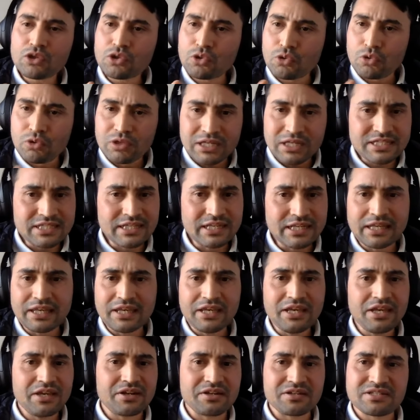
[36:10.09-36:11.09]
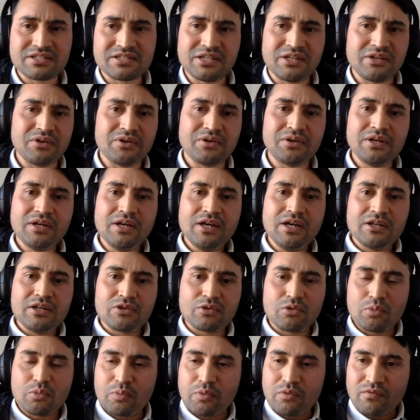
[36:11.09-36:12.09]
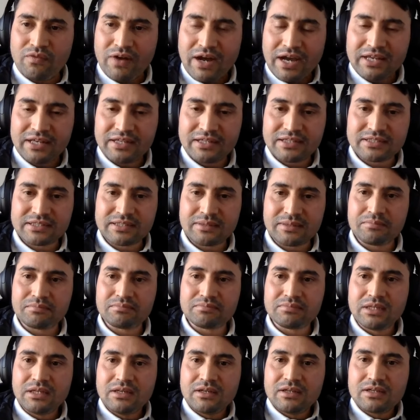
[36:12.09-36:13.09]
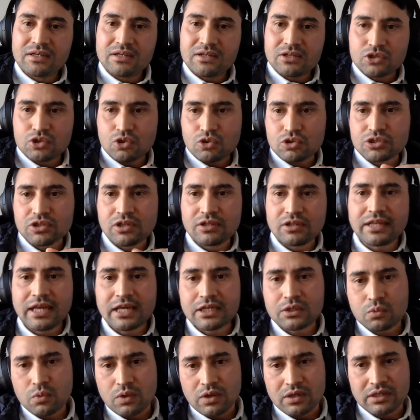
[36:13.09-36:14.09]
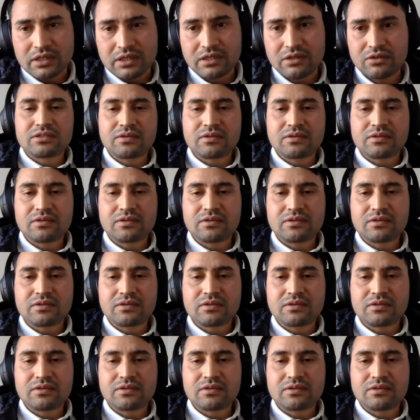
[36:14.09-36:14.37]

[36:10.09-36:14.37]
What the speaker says: through listening ears, you know, through providing some social network,